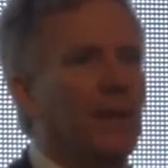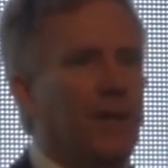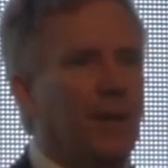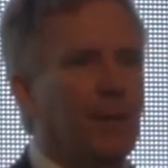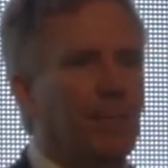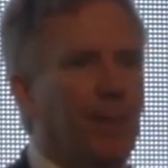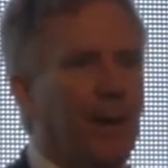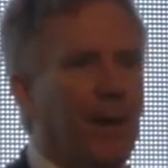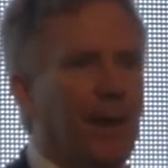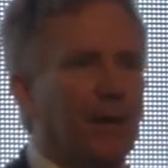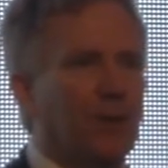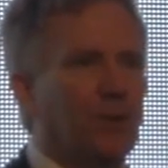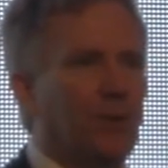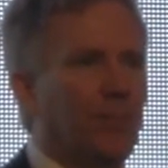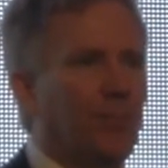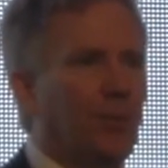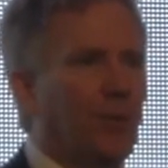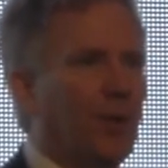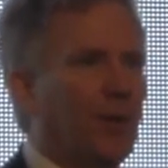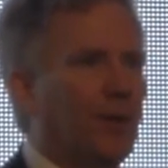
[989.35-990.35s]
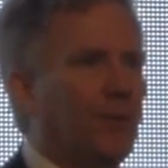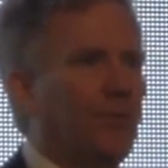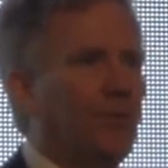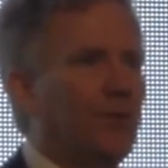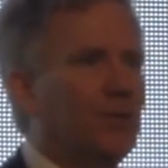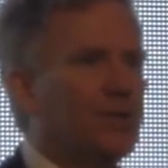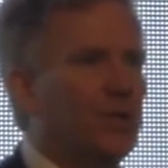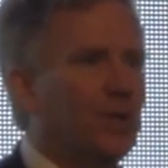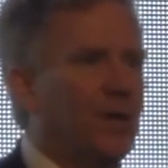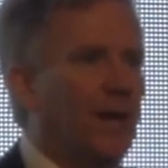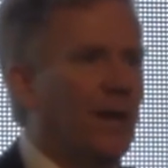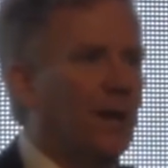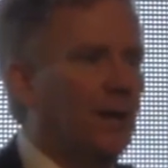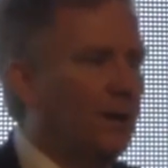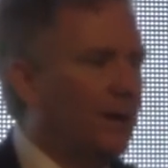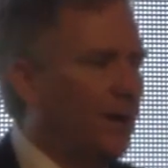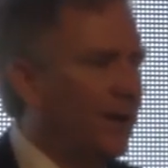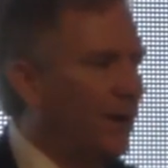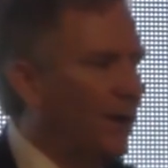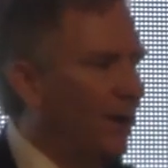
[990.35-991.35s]
impact on product
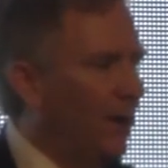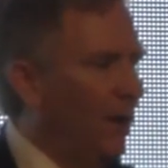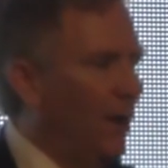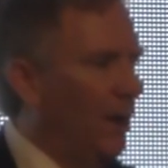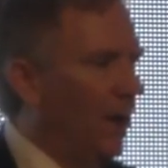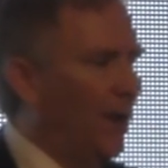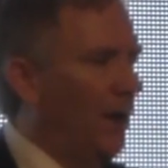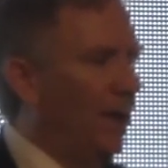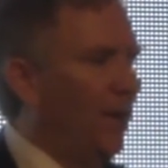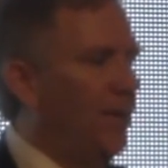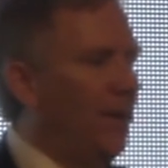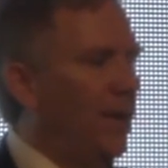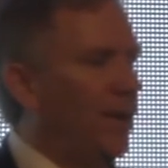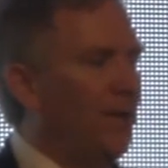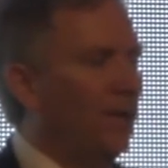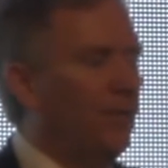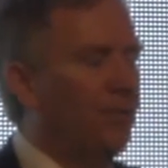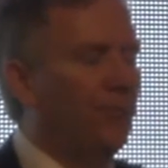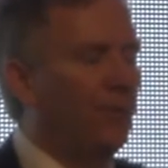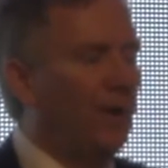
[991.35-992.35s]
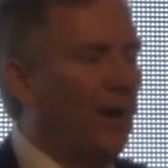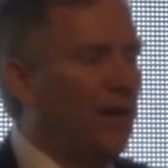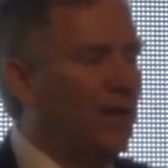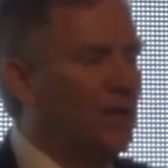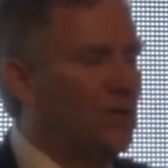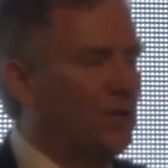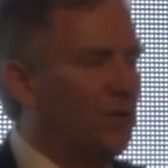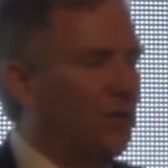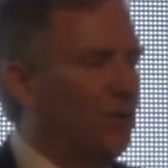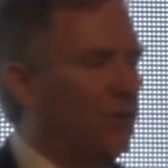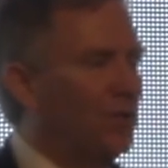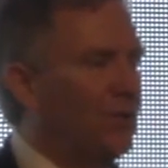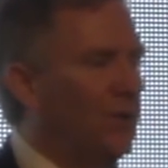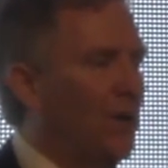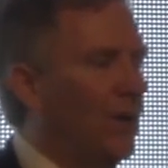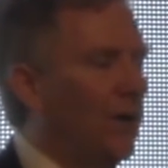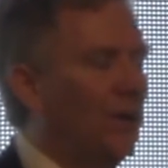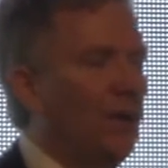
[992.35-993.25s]
functionality. Uh, they are faster. They're,